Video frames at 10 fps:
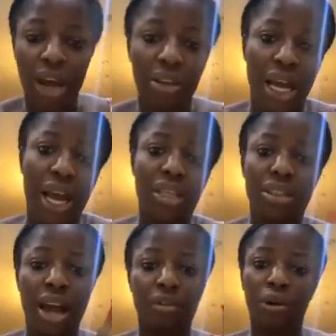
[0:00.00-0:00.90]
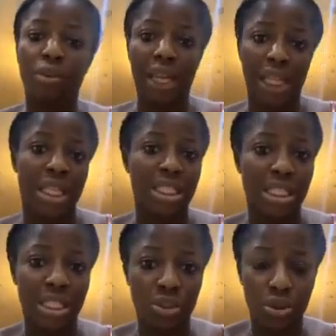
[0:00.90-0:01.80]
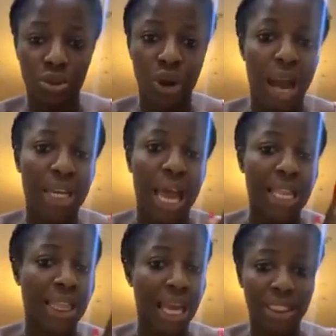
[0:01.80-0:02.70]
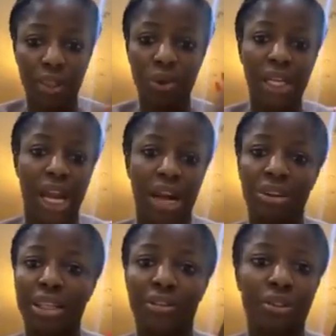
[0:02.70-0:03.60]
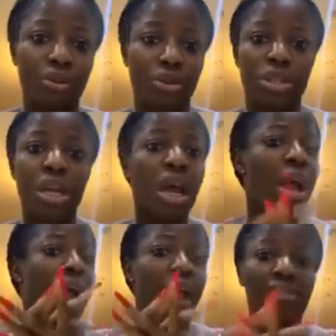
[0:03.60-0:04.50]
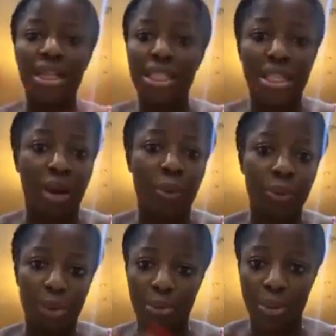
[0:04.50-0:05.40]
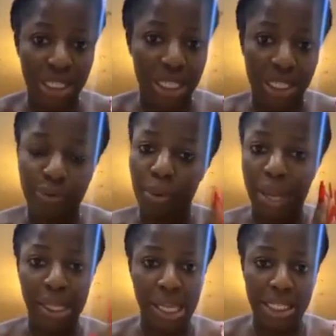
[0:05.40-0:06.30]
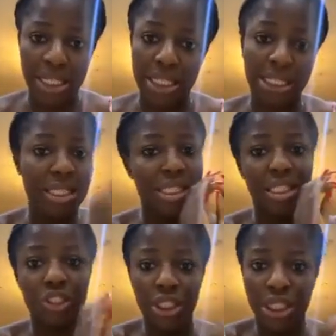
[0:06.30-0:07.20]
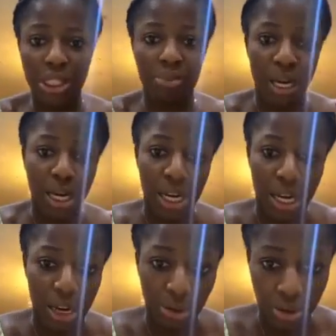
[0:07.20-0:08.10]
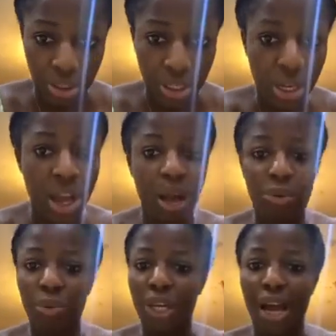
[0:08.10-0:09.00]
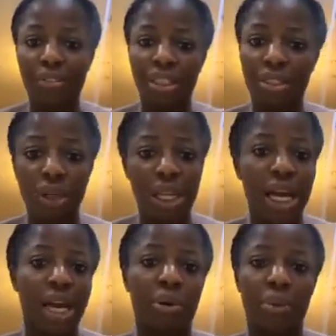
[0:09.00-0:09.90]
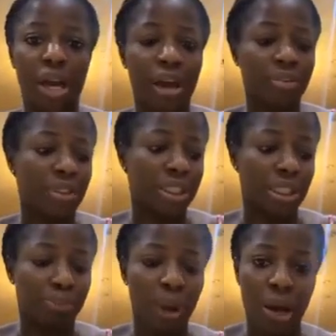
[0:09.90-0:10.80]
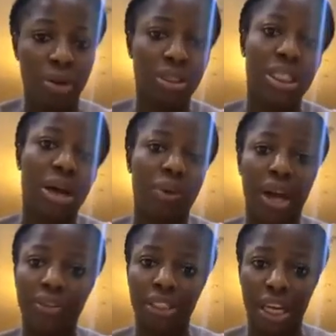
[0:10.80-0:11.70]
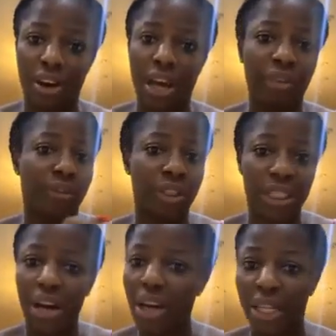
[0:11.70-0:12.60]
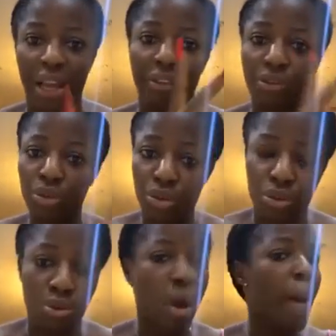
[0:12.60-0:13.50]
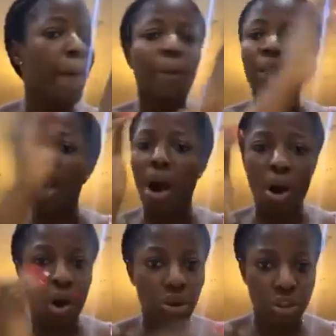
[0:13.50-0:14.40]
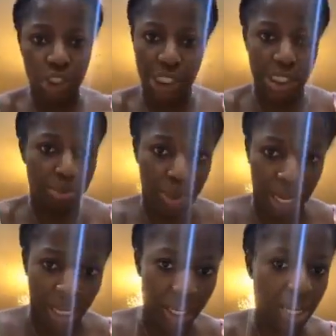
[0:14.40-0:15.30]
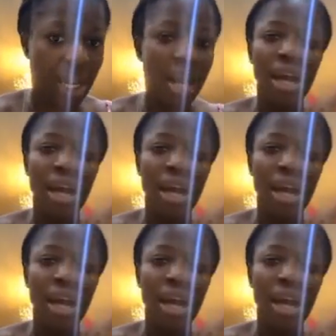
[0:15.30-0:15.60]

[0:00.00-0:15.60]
account that I run my classes through, and that's the only account I've used ever since I opened my business for my classes, is a GT Bank account. We have the dollar, we have the pounds, and we have the naira. For the naira, there are even two, but they are all GT Bank.